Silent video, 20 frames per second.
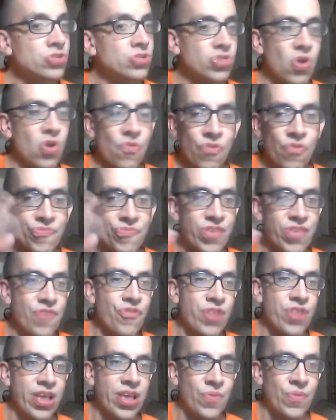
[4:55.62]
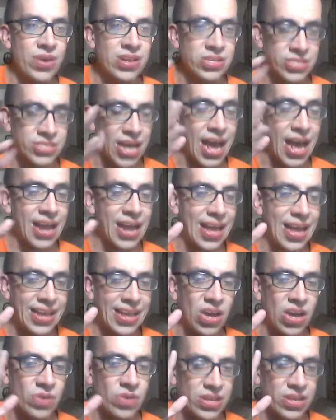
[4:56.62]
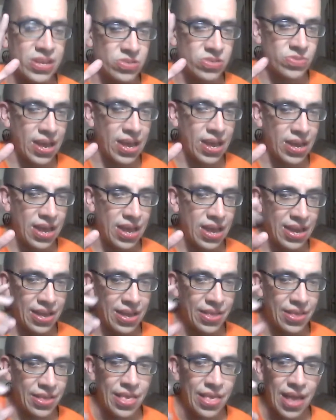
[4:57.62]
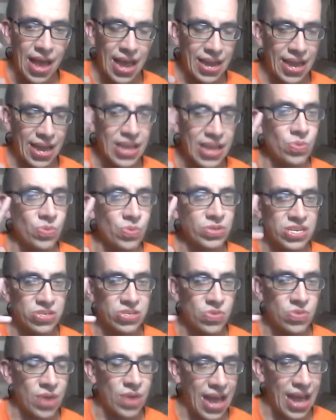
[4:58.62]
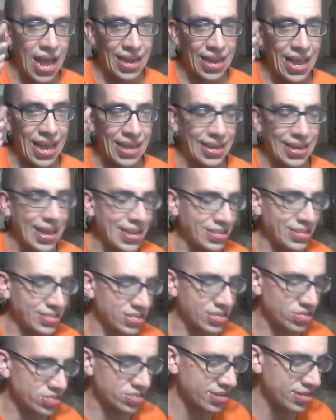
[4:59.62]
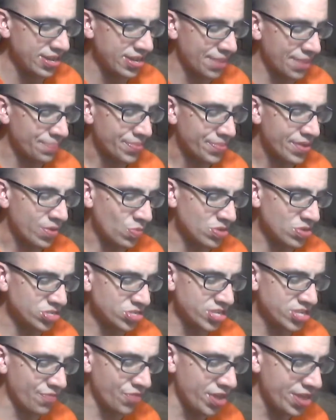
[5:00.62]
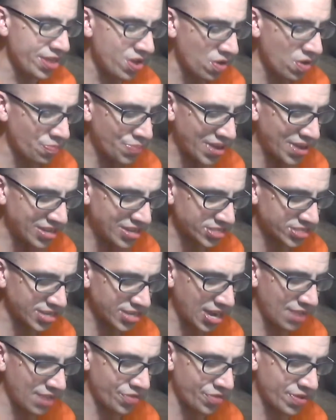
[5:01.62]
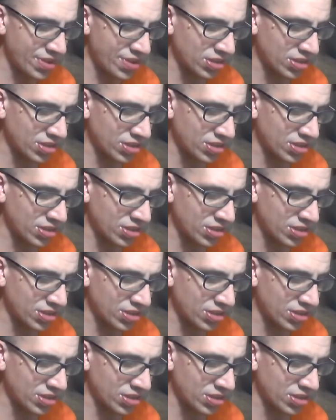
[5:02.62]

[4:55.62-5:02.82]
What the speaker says: shown from different arenas. I like how they do that. I like what they do. I like this. And then We see a video of Pentagon very